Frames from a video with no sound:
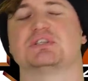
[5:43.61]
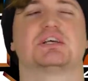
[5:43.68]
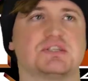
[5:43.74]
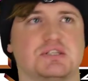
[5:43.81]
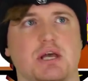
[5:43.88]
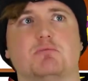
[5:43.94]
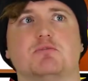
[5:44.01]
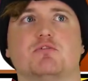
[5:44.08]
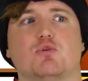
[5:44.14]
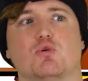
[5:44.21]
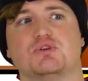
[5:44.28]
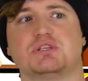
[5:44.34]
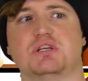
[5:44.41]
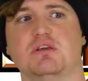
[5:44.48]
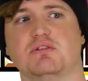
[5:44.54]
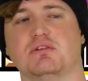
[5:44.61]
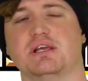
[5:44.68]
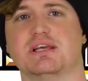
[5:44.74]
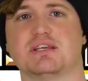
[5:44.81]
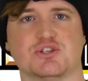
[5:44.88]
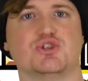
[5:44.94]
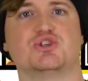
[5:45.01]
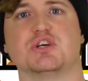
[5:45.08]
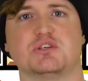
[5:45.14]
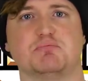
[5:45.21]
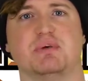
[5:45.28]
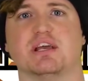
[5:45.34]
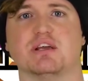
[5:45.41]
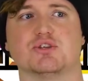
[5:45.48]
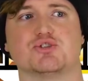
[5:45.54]
except of course Keith Lee isn't just
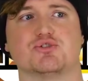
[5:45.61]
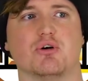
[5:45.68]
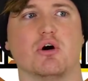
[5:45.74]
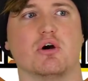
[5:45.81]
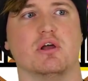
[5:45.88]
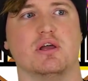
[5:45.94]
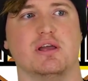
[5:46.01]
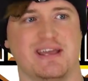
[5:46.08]
big and strong,